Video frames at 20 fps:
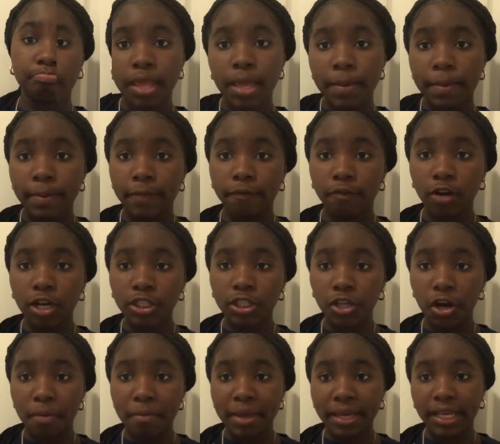Before I start
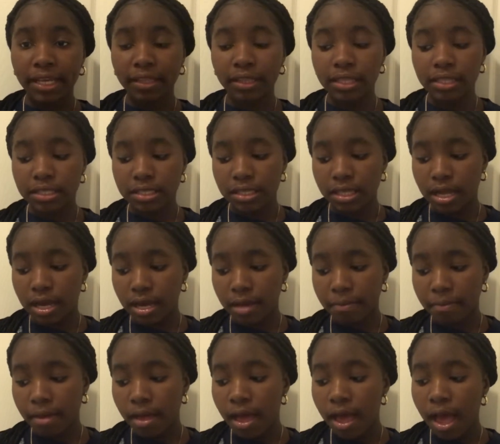making the slime,
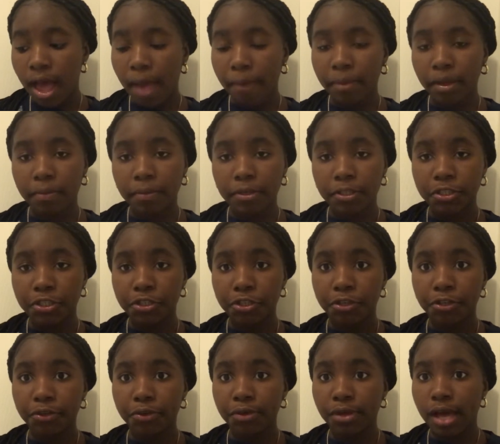I'm going to be showing
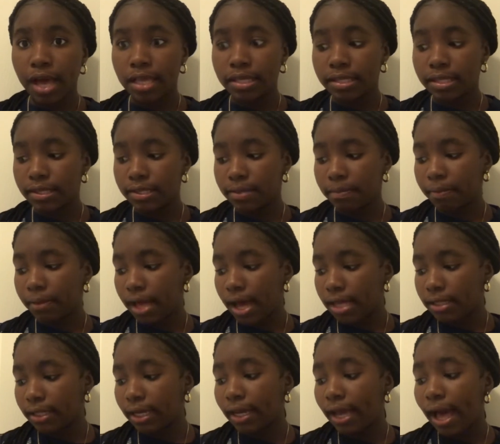you guys the supplies
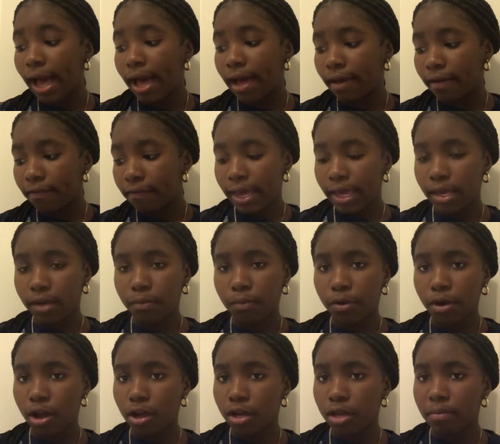I have. And we're
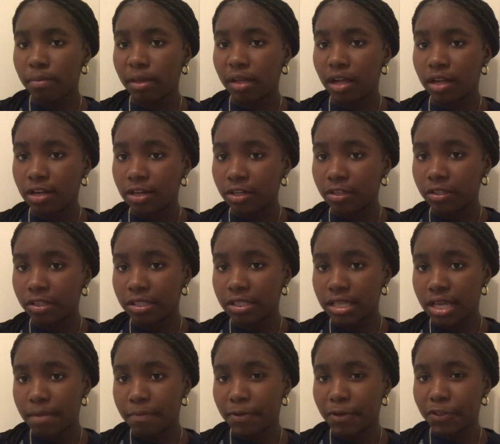not going to be coloring the slime,
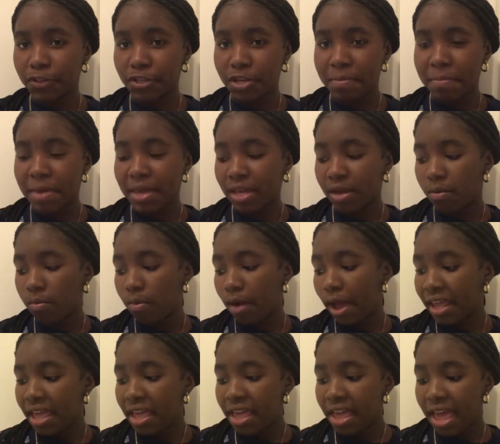we're just going to make it white,
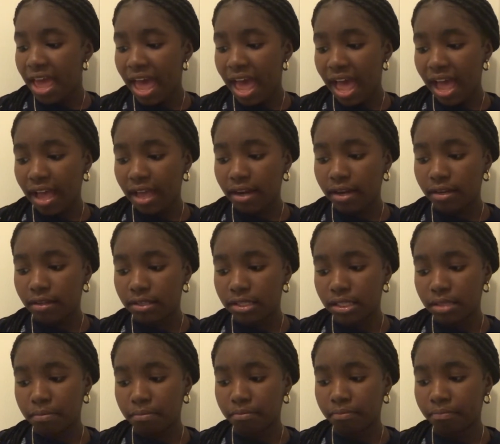add
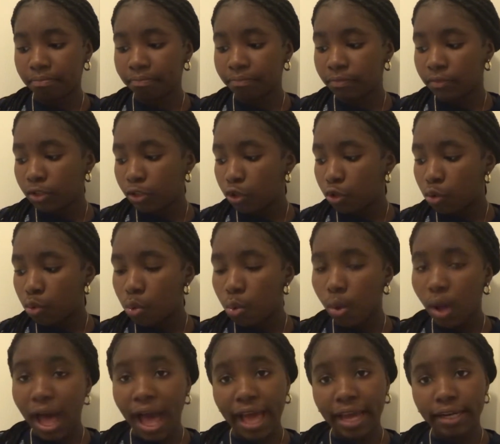some cool
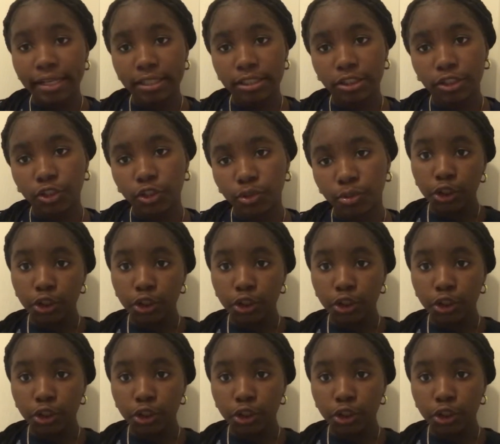add-ins to it.